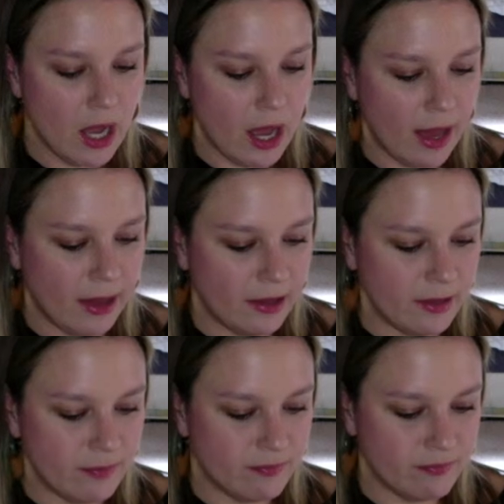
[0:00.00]

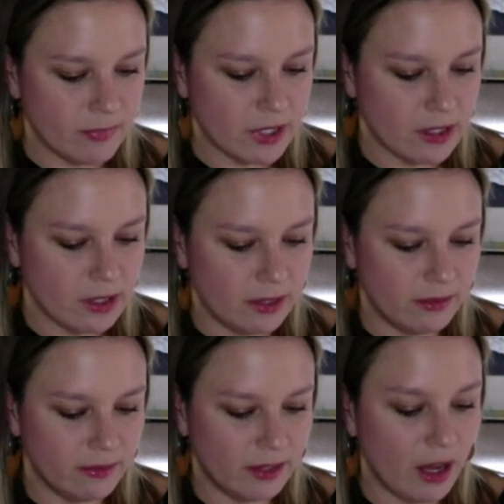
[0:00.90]
Let's
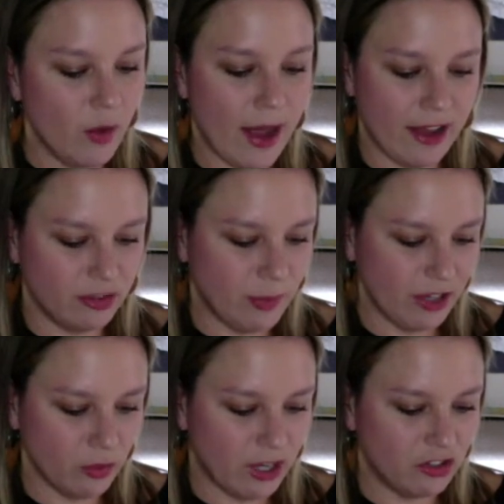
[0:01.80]
see. Oh,
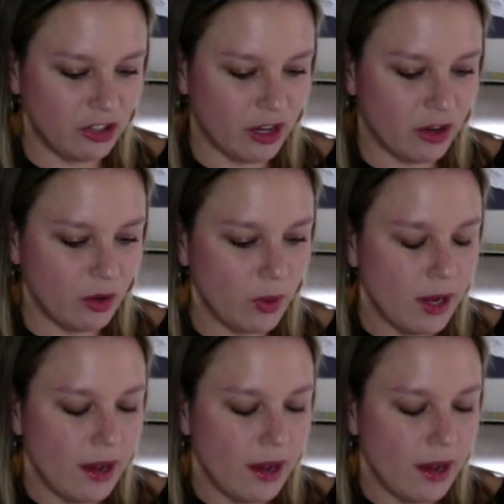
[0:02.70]
aspect ratio.